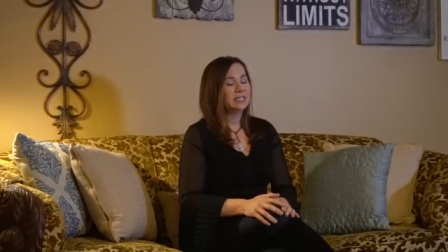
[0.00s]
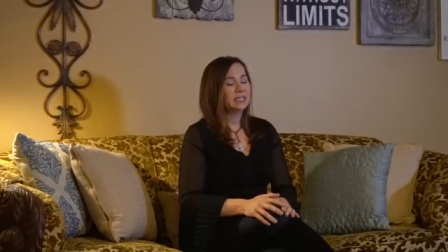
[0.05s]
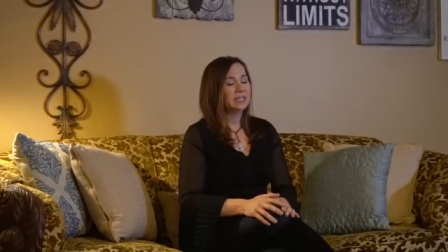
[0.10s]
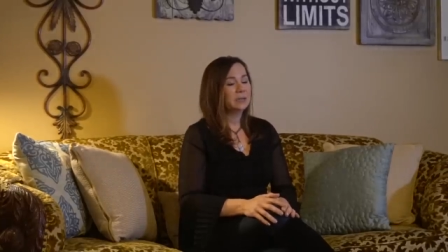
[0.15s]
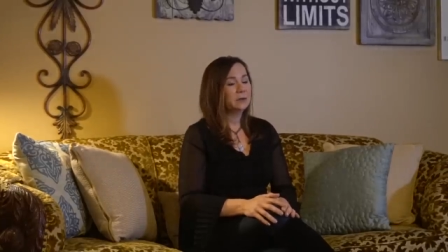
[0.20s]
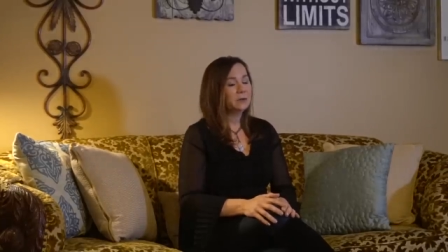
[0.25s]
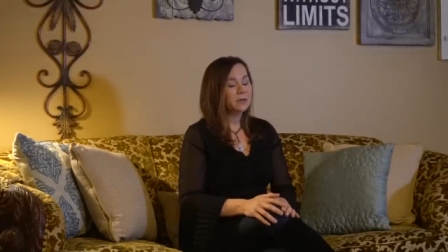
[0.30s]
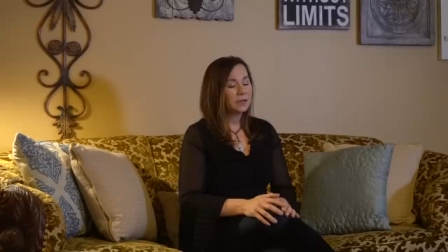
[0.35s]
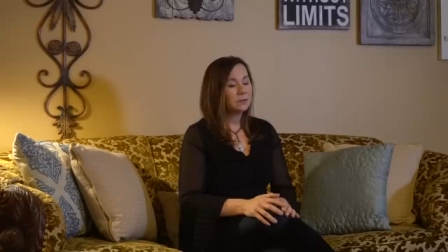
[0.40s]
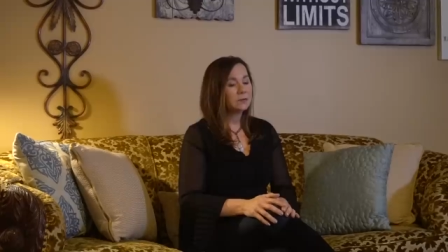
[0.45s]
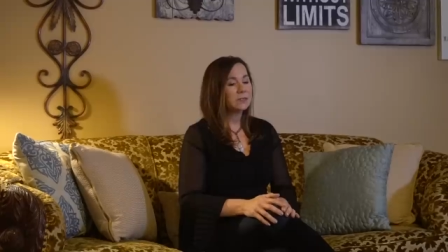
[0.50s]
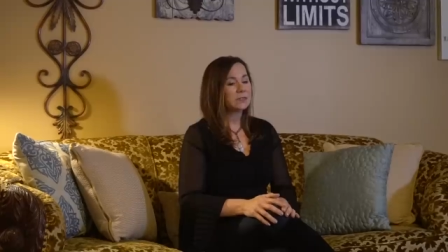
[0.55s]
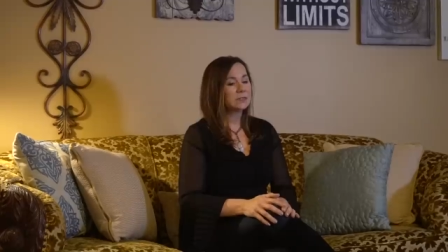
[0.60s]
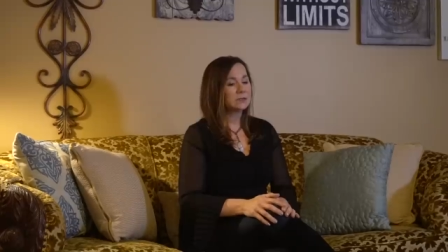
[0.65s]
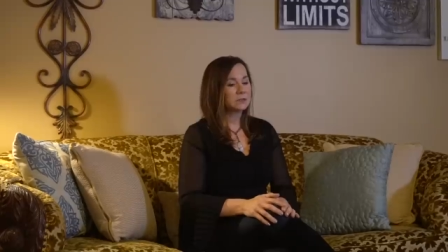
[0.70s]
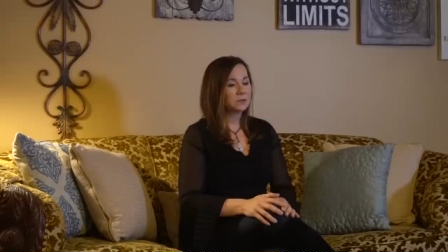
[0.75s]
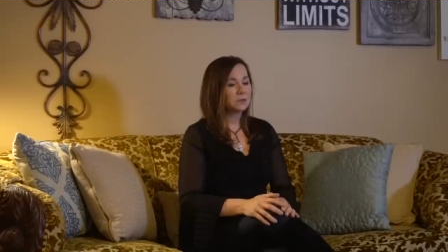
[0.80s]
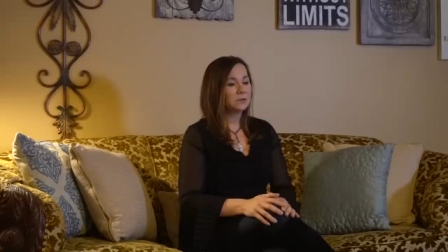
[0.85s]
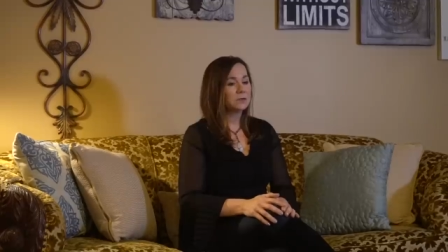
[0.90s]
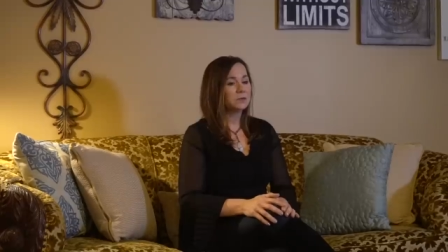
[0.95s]
And what I was
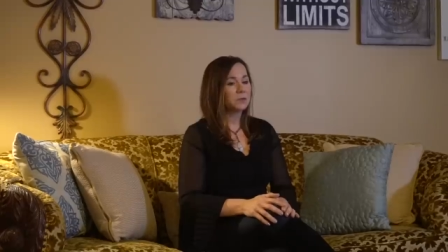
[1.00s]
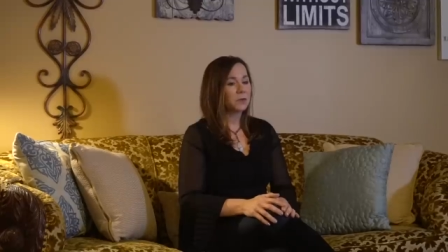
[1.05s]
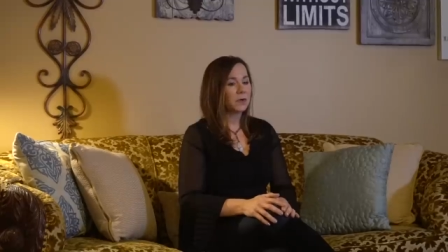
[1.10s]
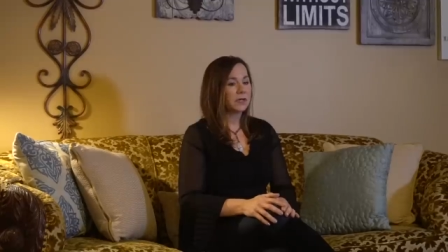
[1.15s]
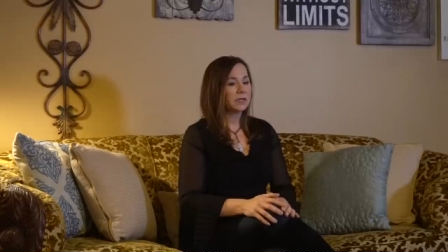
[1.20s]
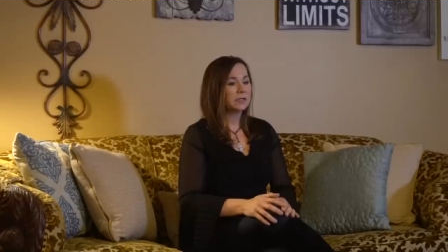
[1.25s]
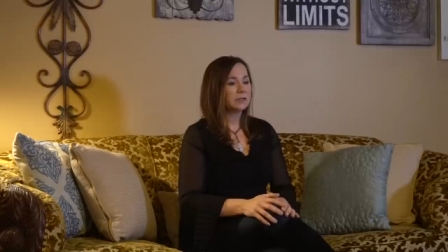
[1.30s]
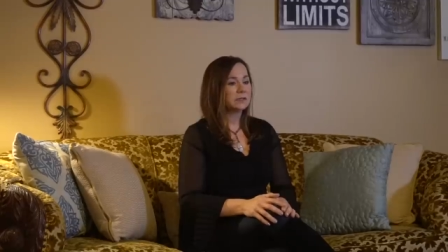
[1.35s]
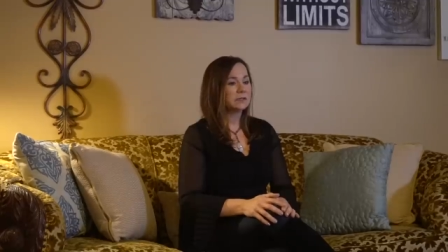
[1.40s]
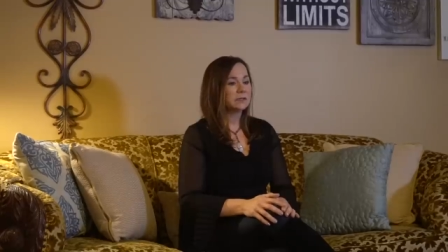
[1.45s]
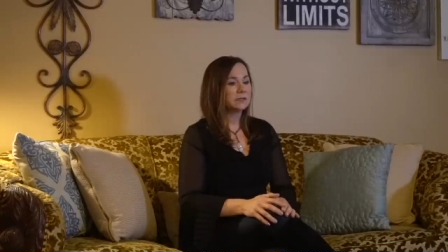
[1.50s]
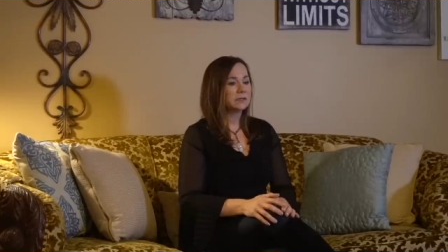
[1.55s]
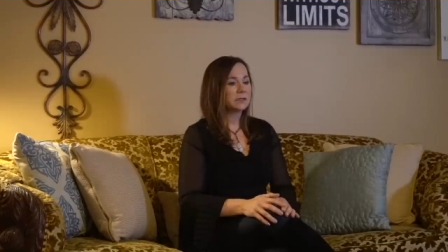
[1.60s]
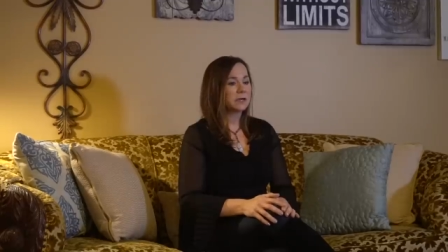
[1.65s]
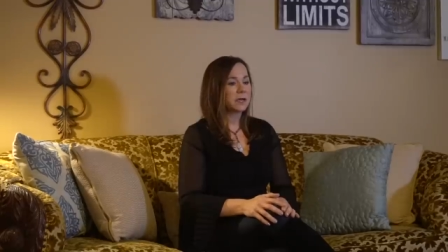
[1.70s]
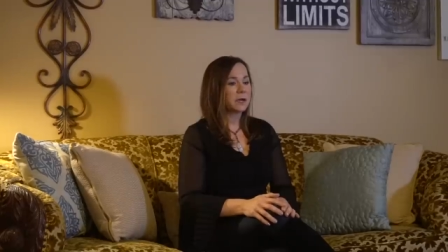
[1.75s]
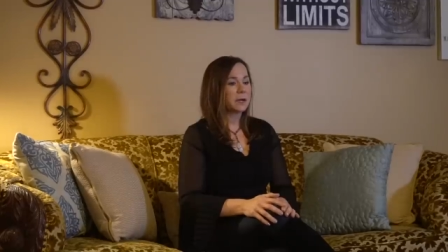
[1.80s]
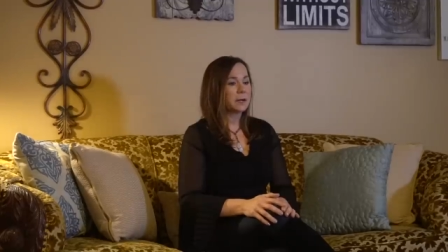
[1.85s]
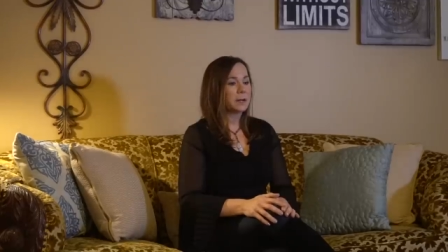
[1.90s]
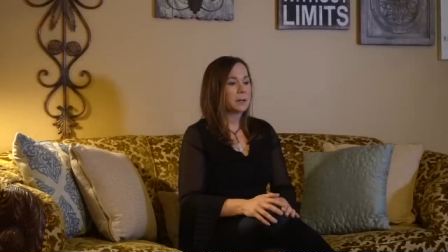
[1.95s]
told was
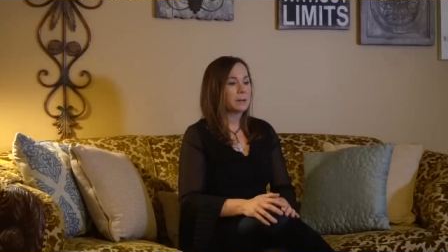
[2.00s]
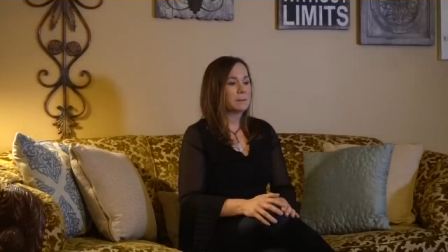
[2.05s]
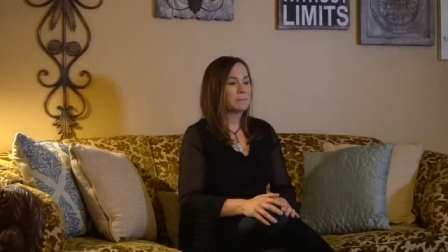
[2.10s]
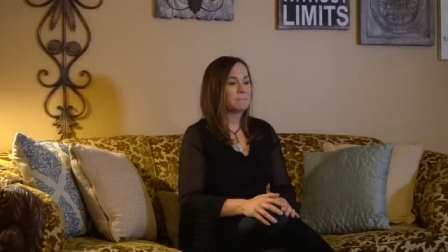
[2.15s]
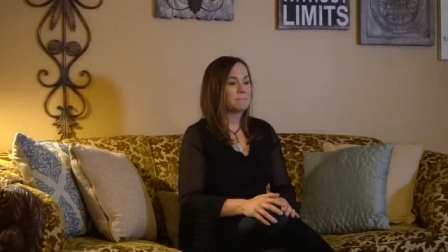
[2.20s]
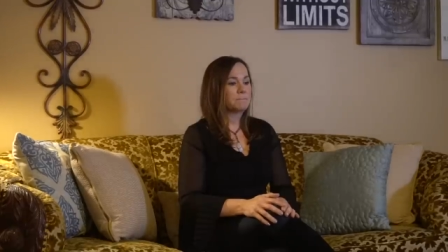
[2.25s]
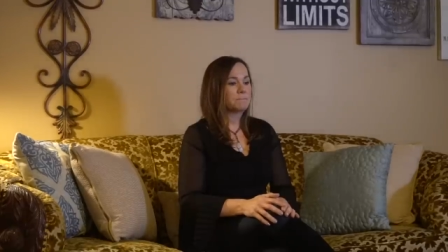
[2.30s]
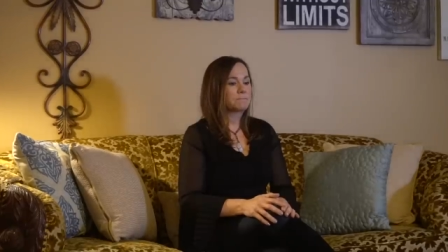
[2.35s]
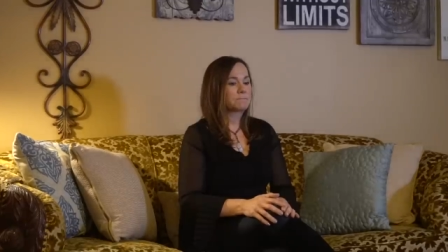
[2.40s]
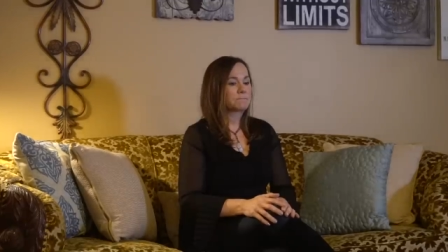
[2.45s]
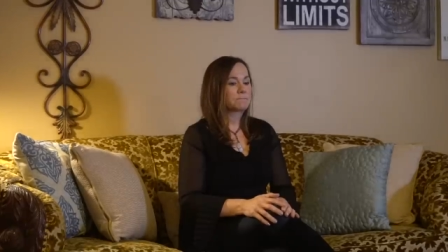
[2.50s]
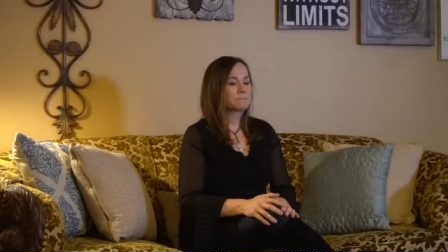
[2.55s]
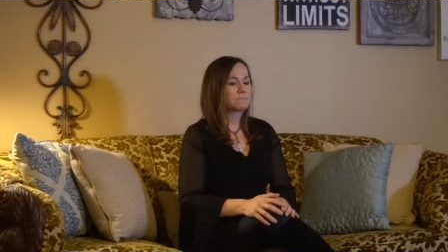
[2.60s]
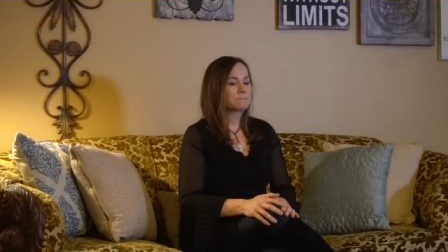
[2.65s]
um,